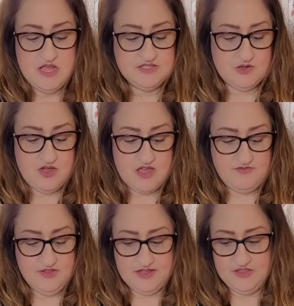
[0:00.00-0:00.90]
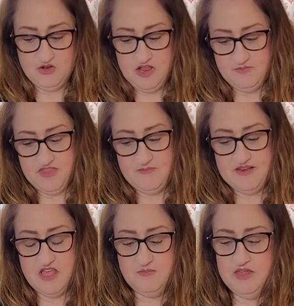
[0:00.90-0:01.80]
So I feel like they're they've
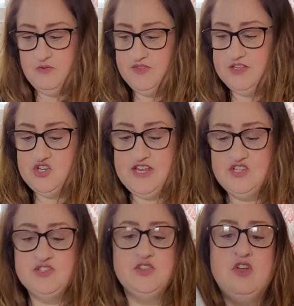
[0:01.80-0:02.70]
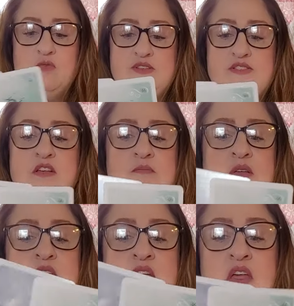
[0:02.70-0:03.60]
been helping you with the changes along with some